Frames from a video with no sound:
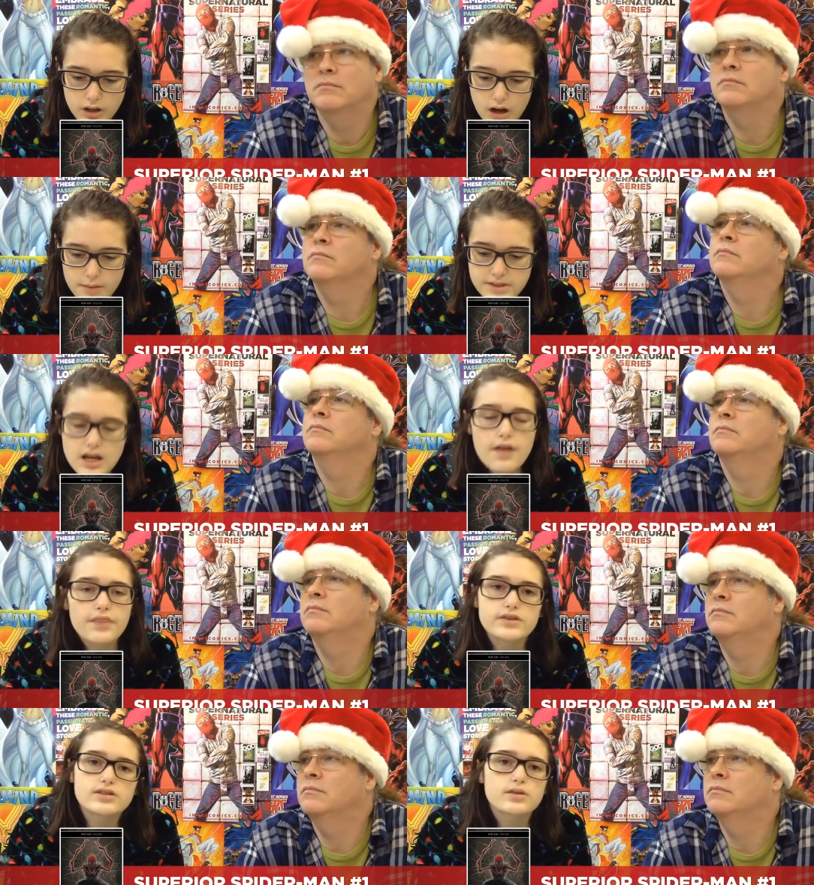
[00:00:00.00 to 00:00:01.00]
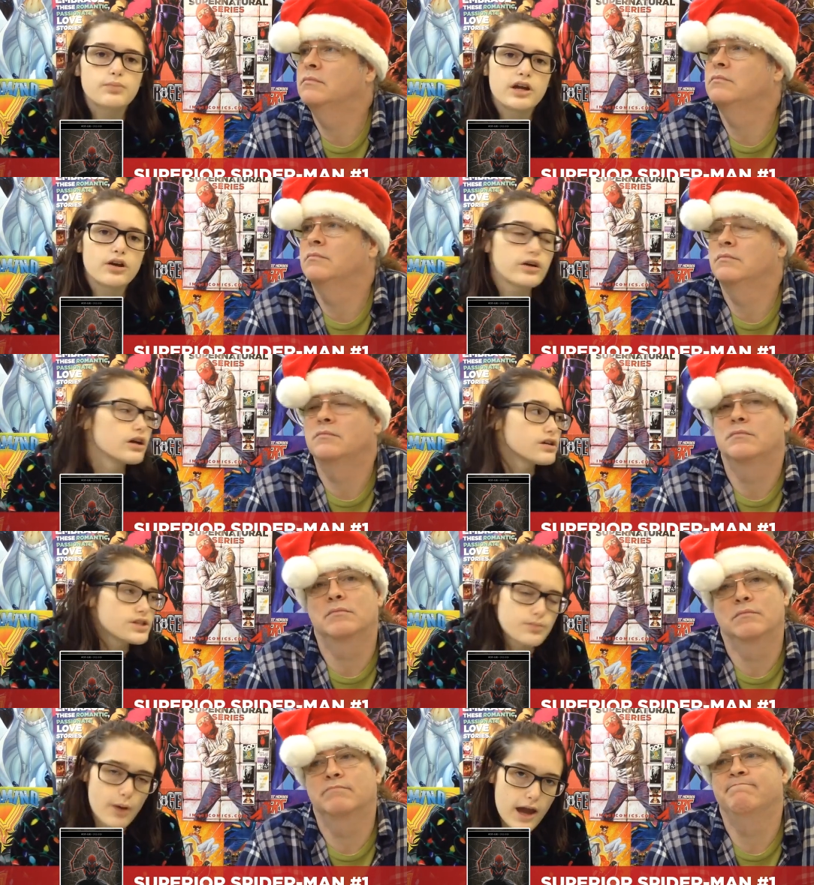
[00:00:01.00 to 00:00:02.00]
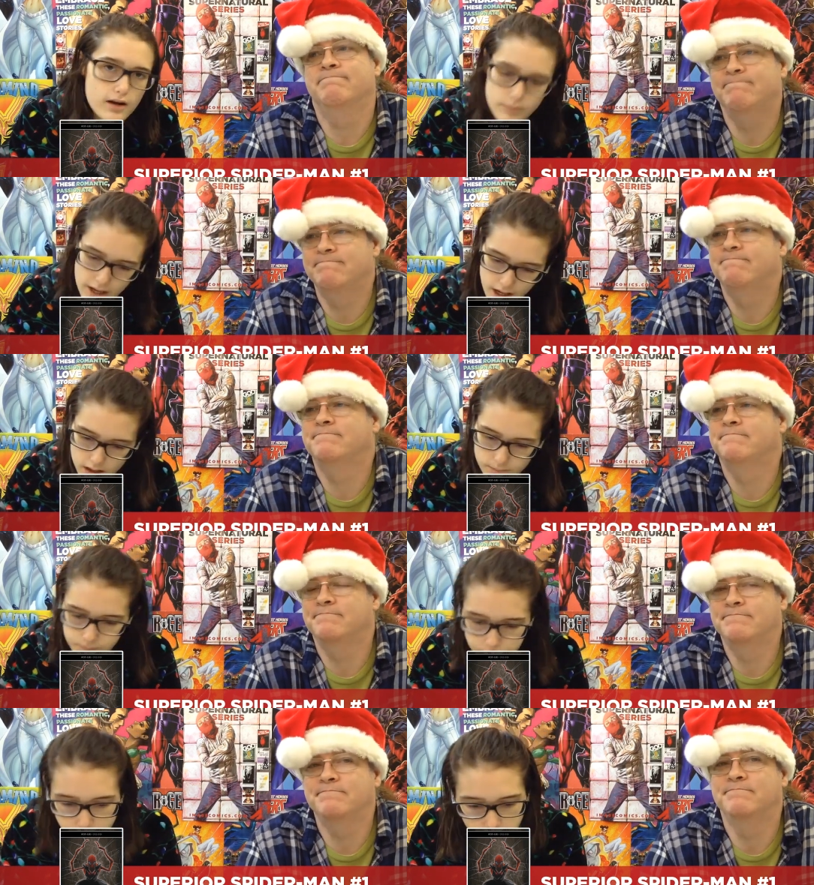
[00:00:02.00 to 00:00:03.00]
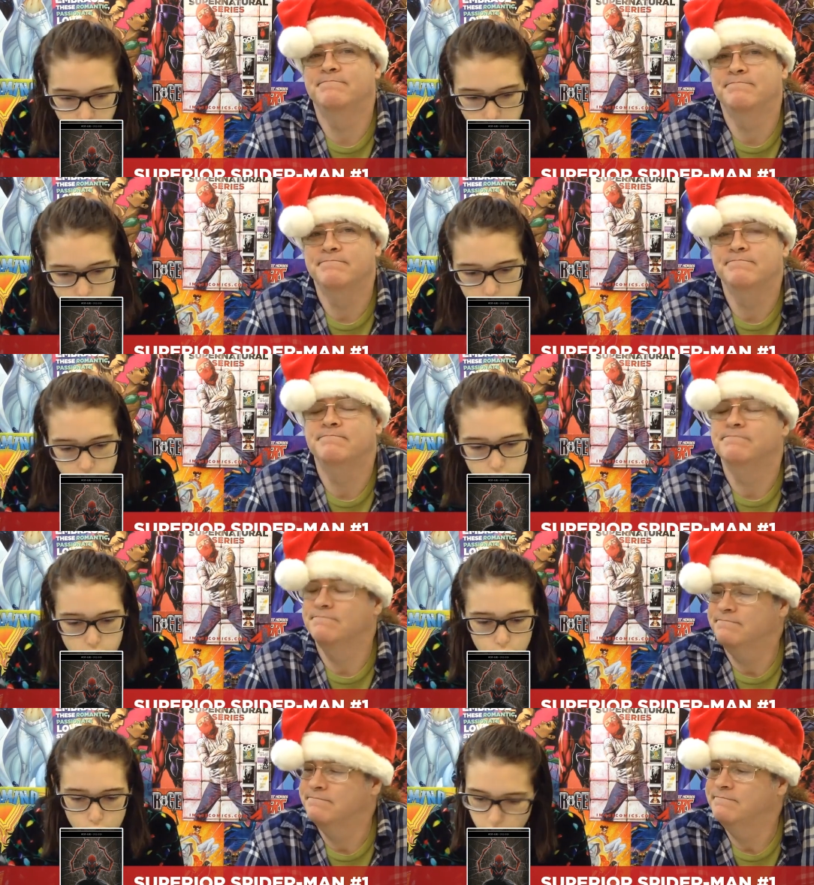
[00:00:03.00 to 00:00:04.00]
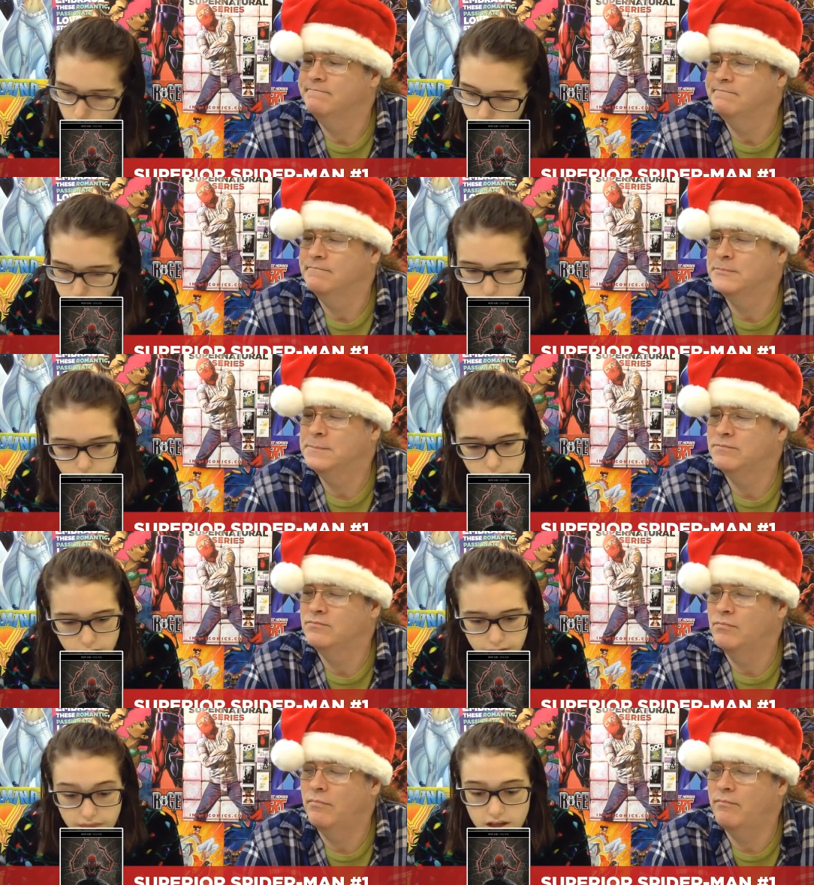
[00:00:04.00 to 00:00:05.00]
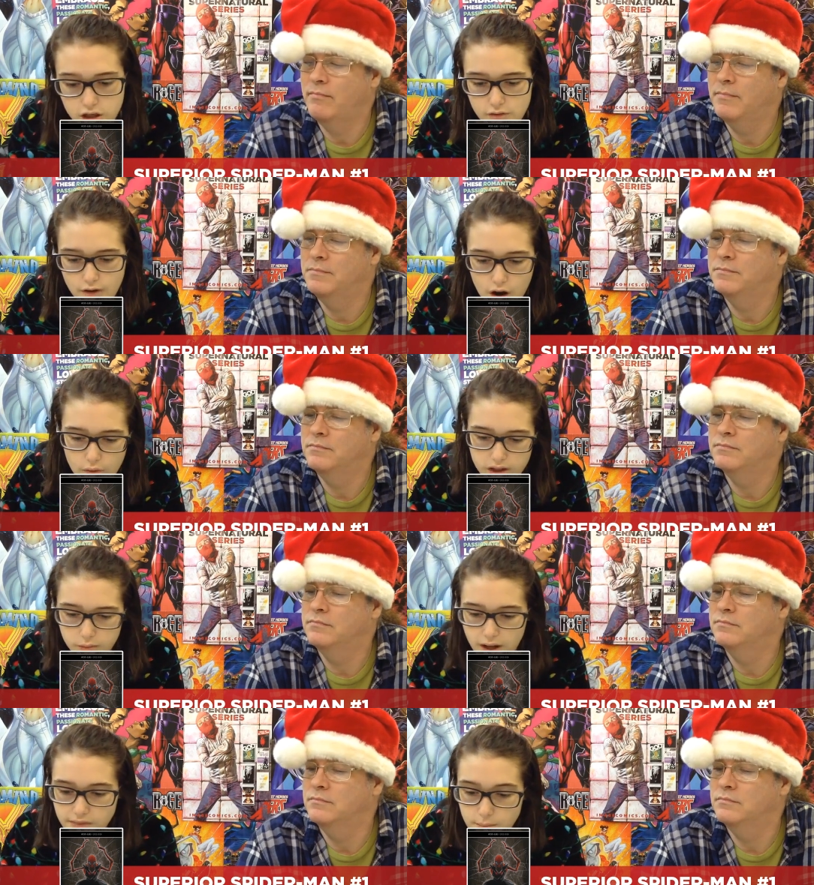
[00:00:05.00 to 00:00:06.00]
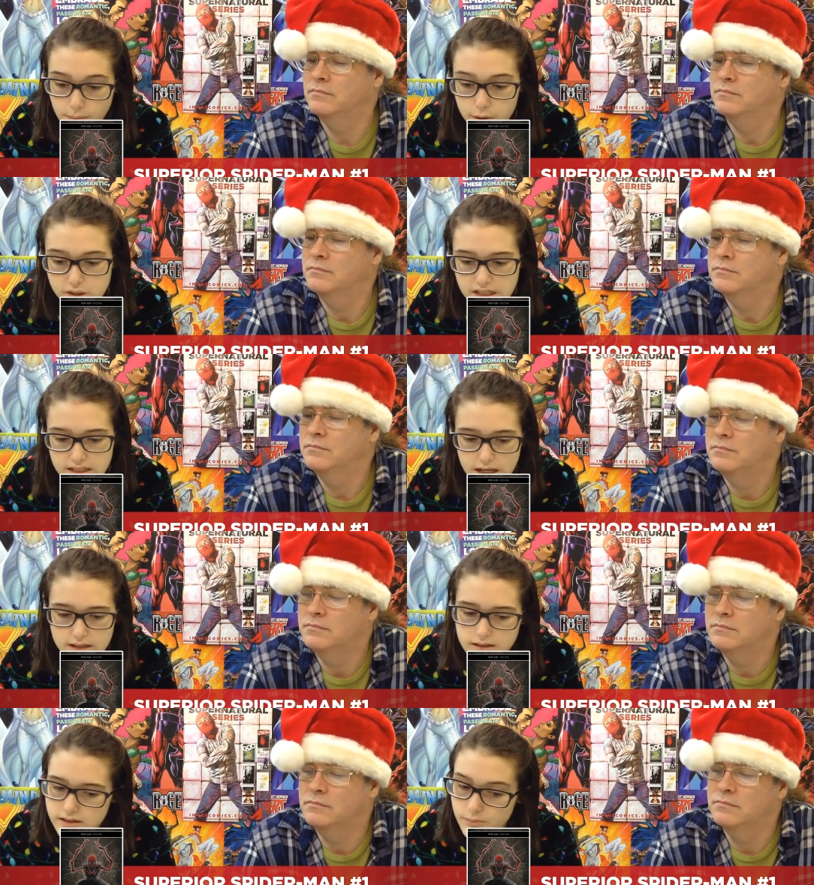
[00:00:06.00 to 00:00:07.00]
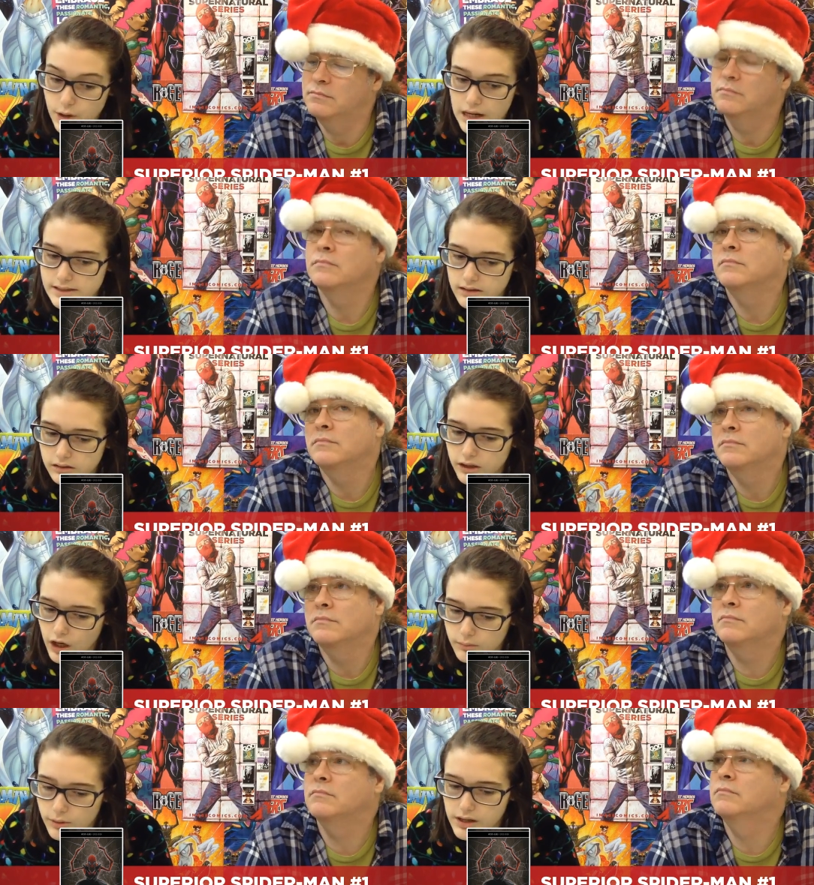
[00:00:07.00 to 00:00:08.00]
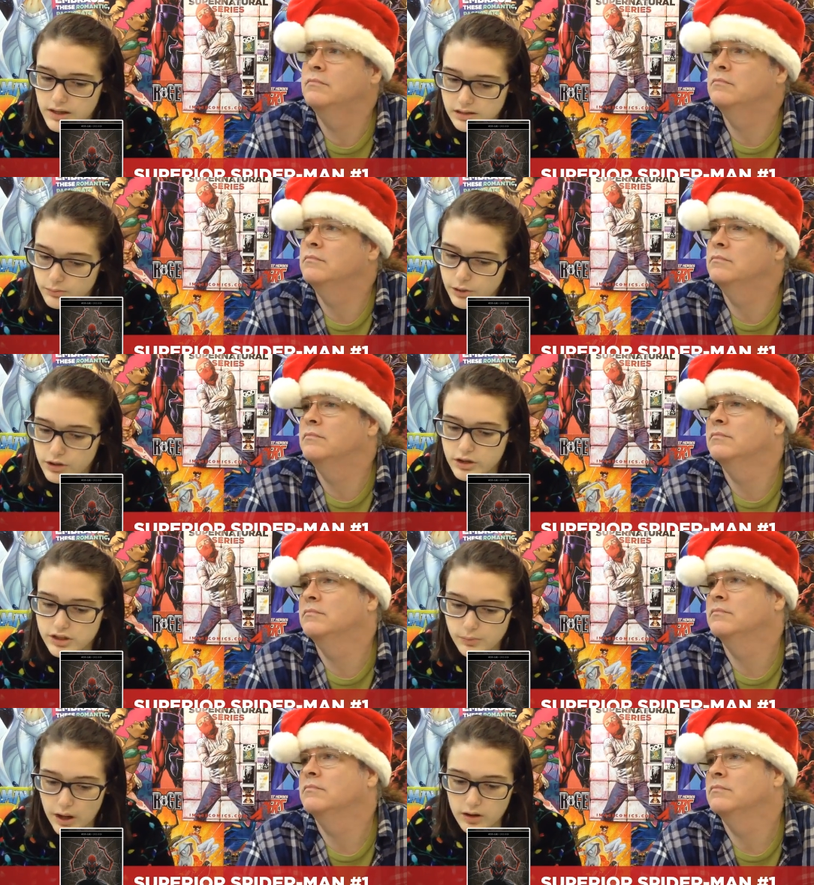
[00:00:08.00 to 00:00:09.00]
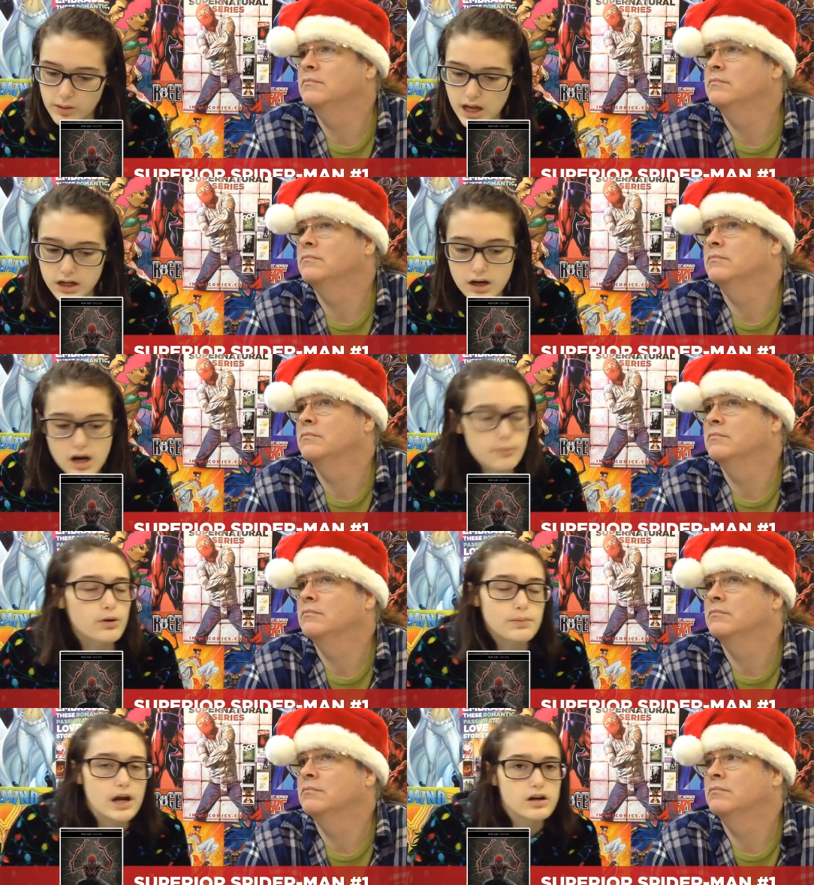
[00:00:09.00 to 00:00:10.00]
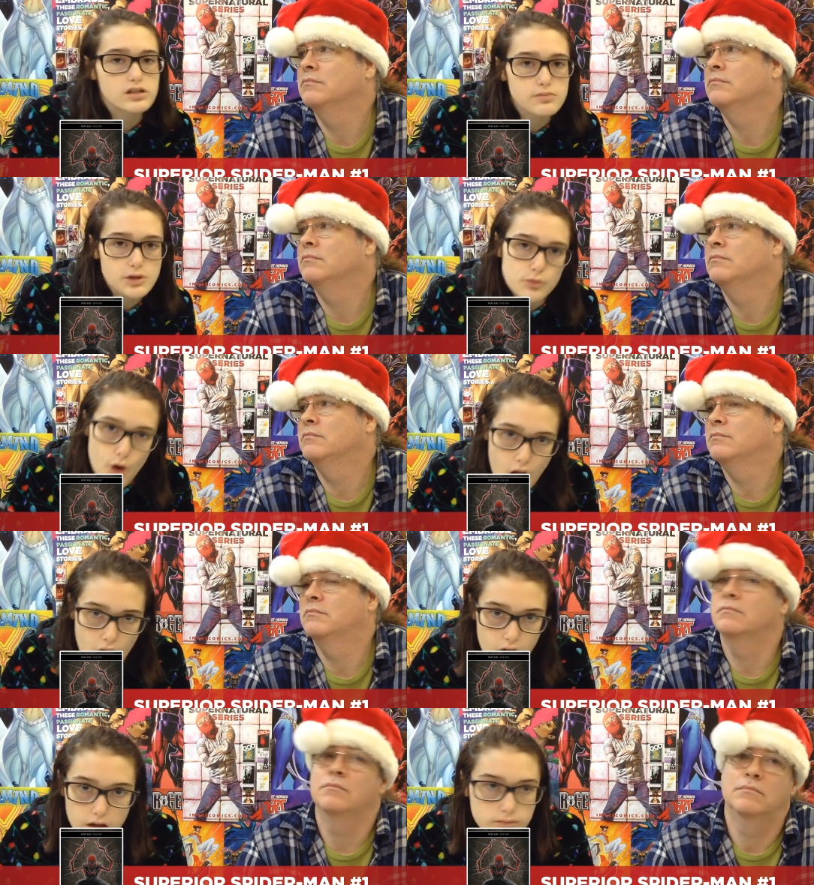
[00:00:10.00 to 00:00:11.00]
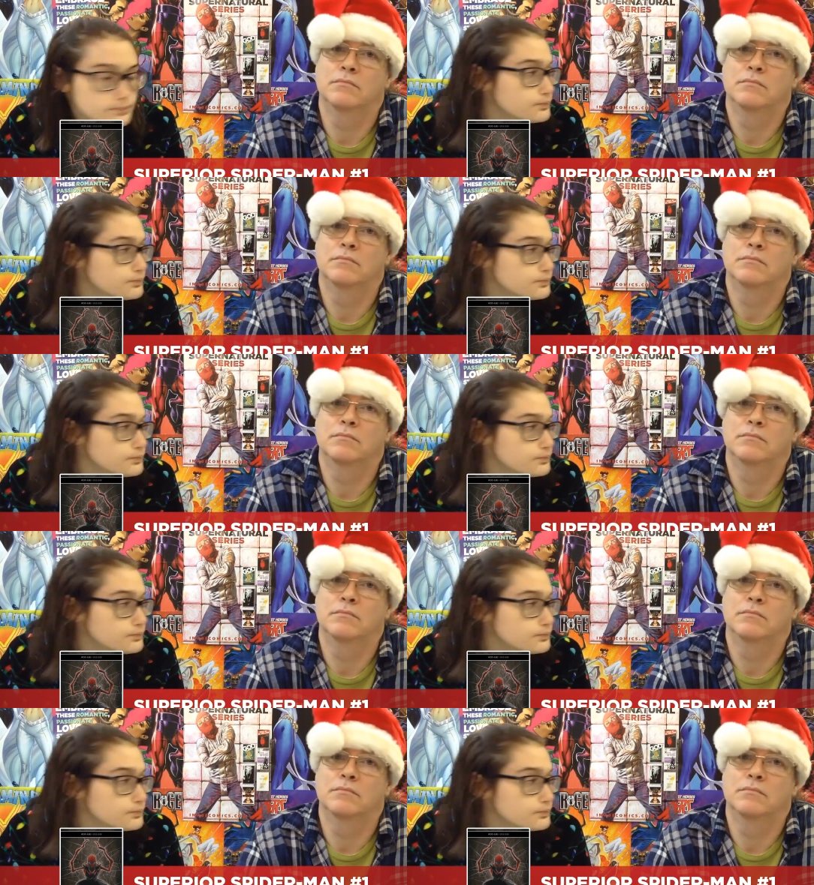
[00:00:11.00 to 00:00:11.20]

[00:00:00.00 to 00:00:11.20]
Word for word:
Speaker 1: becomes the superior Spider Man. If you think you've already read the most intense and surprisingly heartbreaking Superior Spider Man, prepare to be wrong.